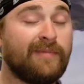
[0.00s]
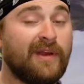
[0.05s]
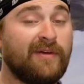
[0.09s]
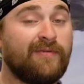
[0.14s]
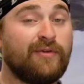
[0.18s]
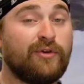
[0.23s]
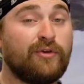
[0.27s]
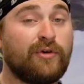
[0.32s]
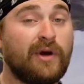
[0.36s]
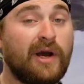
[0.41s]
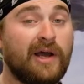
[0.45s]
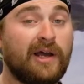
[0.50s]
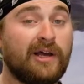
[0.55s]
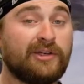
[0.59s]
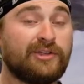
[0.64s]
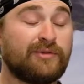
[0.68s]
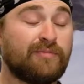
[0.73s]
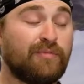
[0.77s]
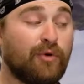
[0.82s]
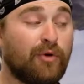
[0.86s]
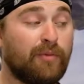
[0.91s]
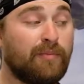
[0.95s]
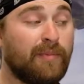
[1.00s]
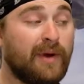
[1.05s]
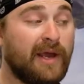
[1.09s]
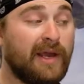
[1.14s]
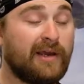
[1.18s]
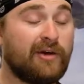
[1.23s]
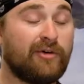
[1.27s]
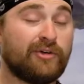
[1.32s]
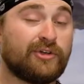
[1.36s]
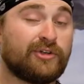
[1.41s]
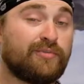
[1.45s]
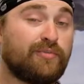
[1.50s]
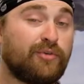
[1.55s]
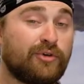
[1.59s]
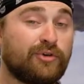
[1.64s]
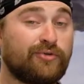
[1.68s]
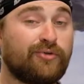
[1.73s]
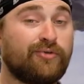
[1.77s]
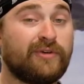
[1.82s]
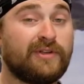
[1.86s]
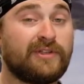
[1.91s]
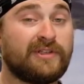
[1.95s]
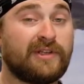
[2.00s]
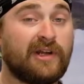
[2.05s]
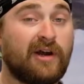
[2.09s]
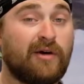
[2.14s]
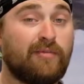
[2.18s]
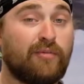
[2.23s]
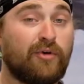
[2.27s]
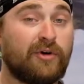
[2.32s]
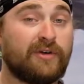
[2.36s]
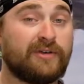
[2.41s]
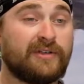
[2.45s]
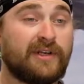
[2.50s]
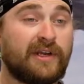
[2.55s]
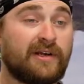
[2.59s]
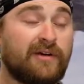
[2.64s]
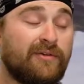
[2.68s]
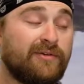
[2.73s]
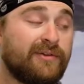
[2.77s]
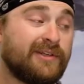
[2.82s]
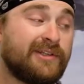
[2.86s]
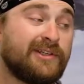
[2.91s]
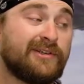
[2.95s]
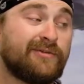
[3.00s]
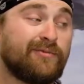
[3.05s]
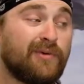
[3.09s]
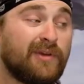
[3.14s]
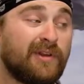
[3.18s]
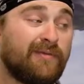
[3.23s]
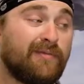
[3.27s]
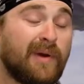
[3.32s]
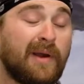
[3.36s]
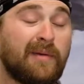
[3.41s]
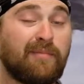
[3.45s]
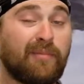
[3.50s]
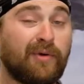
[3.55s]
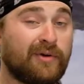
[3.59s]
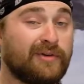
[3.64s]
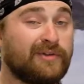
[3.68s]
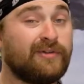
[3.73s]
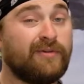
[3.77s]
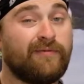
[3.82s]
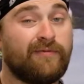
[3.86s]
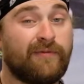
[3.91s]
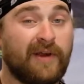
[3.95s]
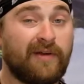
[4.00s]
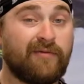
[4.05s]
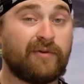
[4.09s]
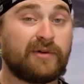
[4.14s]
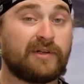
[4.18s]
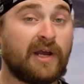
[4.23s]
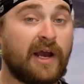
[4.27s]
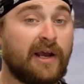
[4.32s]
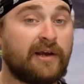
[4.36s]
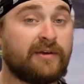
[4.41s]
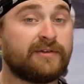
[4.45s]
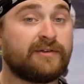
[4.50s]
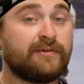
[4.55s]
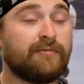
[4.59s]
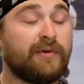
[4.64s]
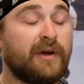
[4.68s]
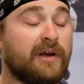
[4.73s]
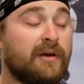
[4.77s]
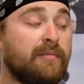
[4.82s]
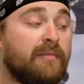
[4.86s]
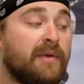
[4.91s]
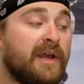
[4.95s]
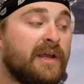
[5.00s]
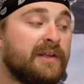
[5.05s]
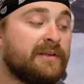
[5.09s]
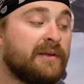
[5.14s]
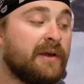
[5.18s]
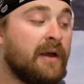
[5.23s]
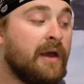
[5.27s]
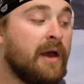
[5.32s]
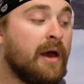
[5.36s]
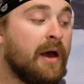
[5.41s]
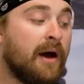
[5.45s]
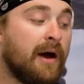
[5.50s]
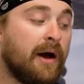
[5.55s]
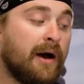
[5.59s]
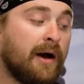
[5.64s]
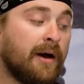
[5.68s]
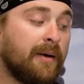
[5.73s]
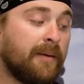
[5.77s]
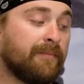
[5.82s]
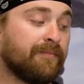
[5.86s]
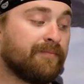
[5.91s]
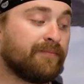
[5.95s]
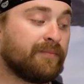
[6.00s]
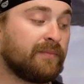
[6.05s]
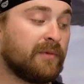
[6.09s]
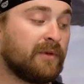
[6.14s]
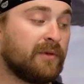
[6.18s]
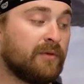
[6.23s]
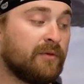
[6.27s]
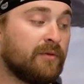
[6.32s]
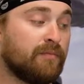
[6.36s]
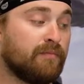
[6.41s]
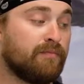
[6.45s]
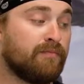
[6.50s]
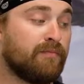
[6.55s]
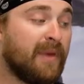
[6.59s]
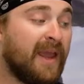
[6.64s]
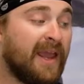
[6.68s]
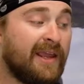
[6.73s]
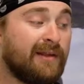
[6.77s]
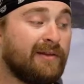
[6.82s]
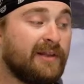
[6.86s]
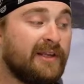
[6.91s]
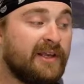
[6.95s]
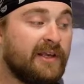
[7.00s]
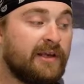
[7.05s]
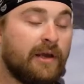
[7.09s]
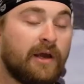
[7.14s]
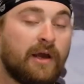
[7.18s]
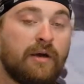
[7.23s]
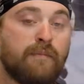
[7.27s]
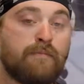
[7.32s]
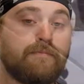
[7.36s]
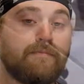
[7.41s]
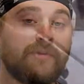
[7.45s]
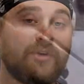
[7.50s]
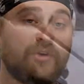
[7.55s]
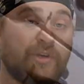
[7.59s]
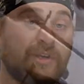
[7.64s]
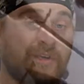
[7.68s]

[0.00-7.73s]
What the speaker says: if you got a sport bike or a sport touring style motorcycle, this is one of my personal favorite tires to recommend. Mainly, you're gonna